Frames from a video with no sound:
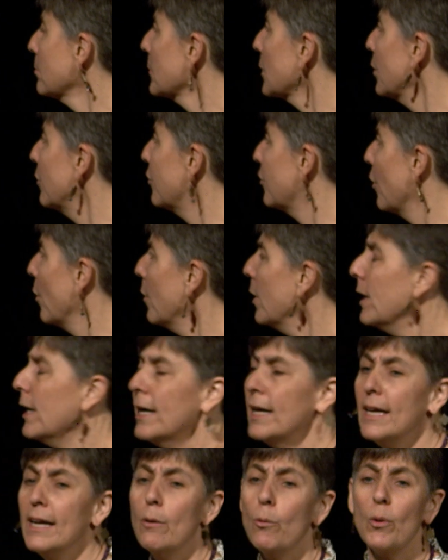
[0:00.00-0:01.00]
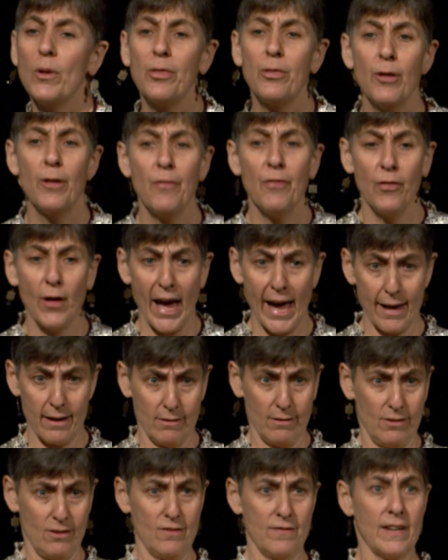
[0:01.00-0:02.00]
So within
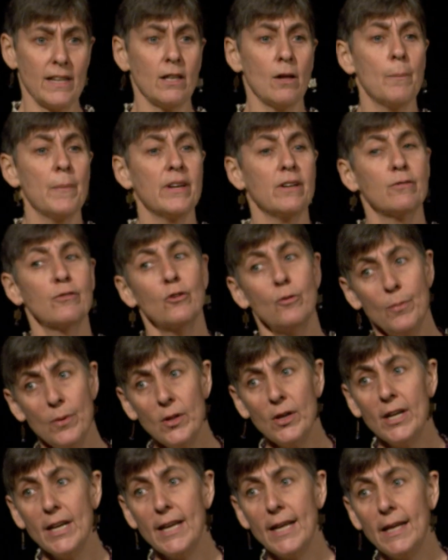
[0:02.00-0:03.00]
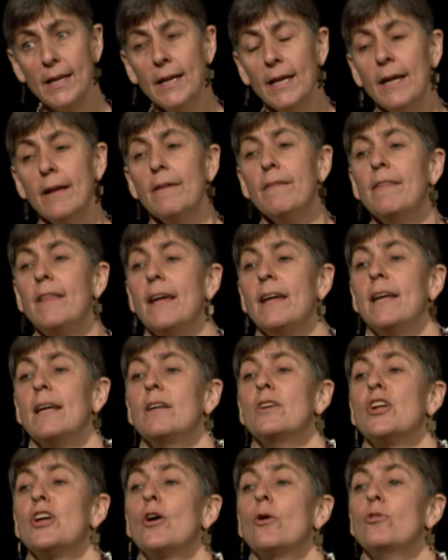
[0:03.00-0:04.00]
that development of community, they
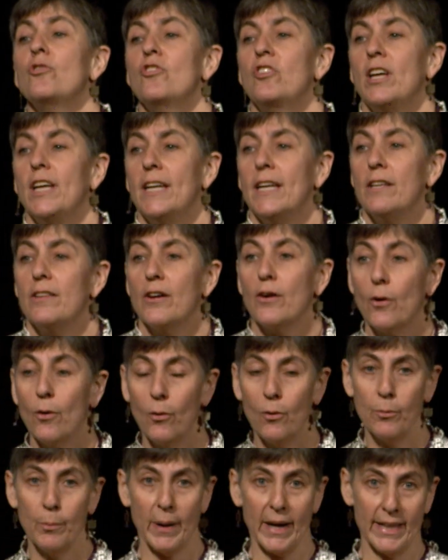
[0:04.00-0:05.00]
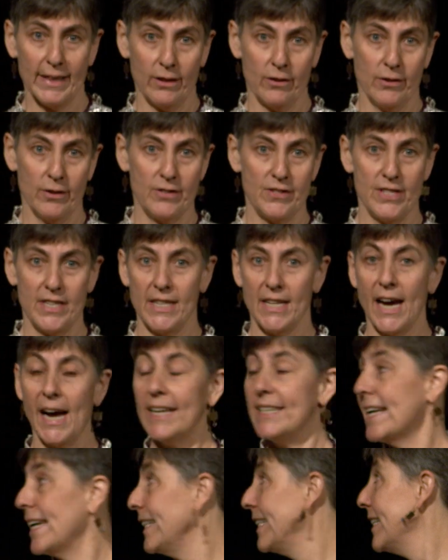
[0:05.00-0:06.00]
negotiated their own biliteracy
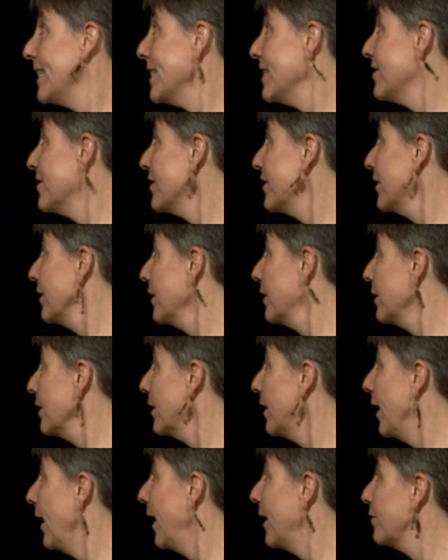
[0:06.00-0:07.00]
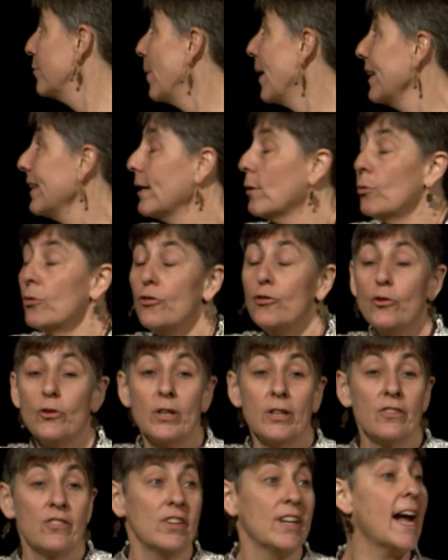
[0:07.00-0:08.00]
identities as bilingual
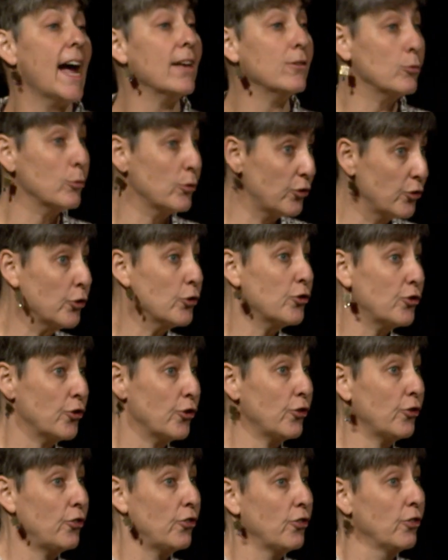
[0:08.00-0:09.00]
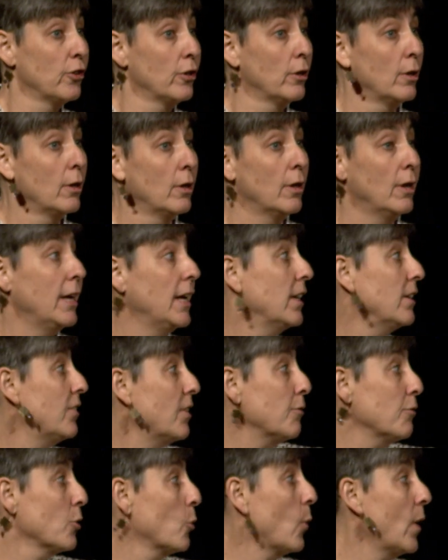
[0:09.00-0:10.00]
students and as researchers in
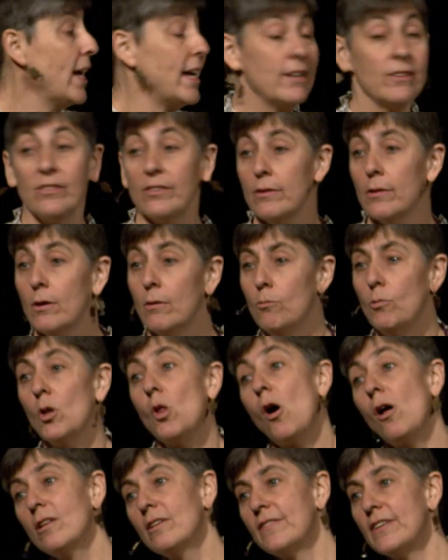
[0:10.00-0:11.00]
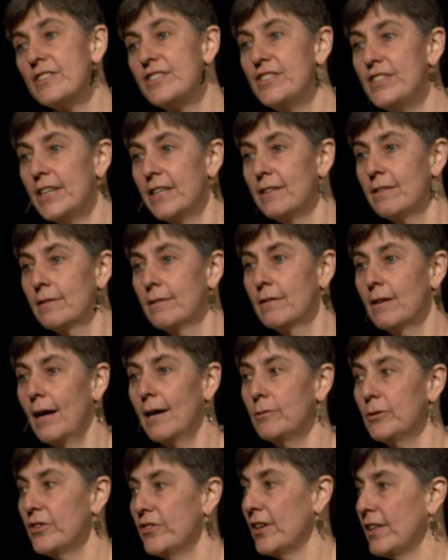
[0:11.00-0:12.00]
different ways. Well, all of us did. I
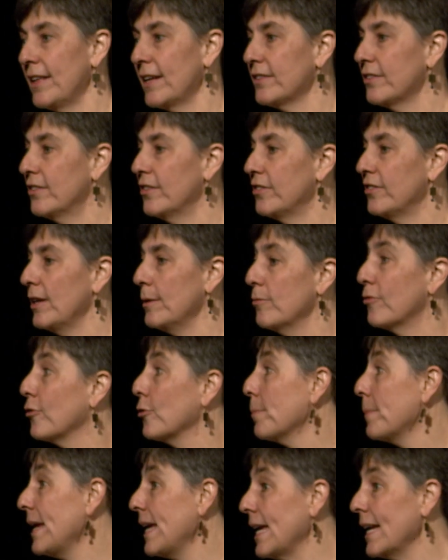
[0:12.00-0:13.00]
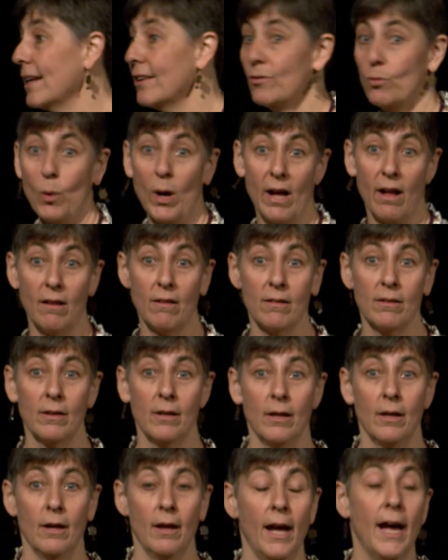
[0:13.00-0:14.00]
would say that's the same for me as well,
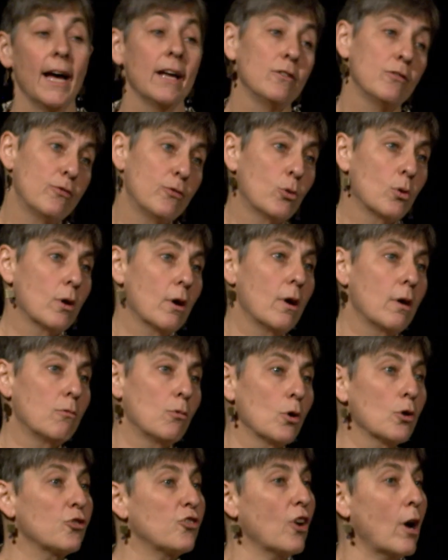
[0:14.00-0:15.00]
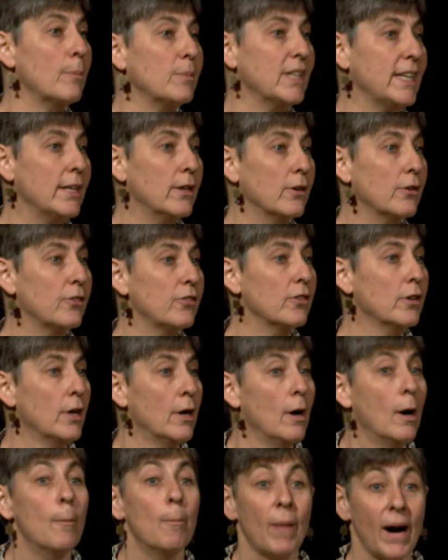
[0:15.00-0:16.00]
and for our workshop leaders.
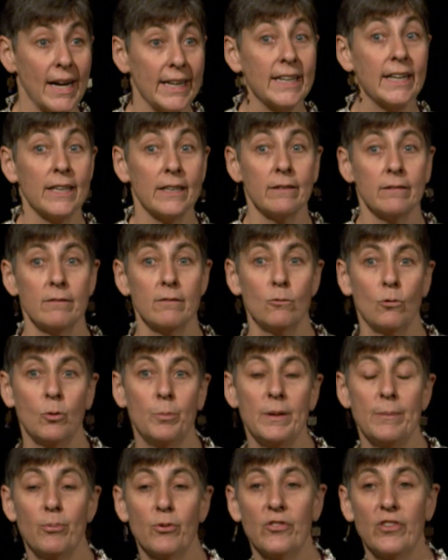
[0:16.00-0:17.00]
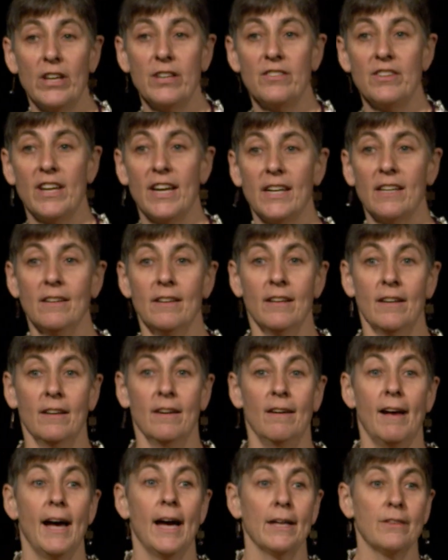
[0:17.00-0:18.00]
Maya will be presenting
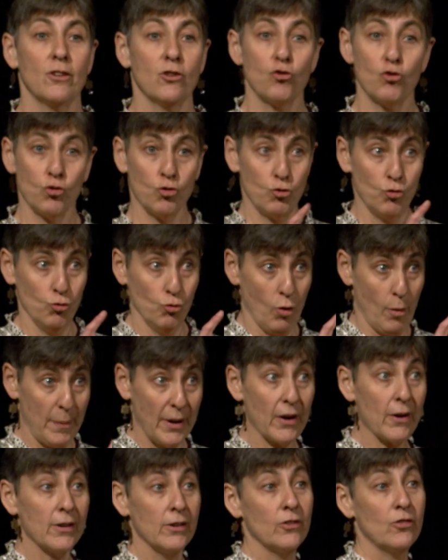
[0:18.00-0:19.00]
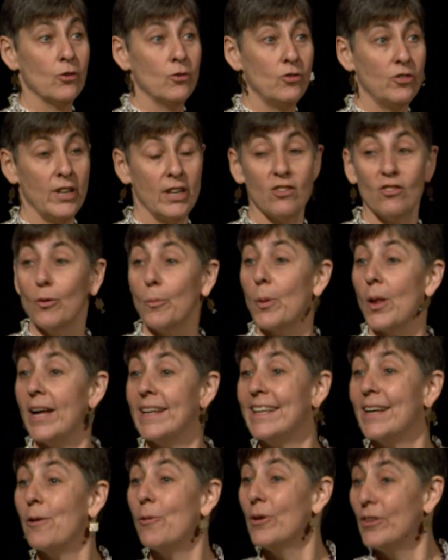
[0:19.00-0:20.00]
at the American Association of Applied
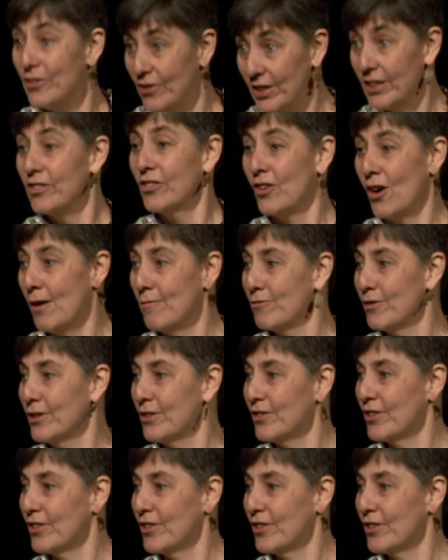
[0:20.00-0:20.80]
Linguistics conference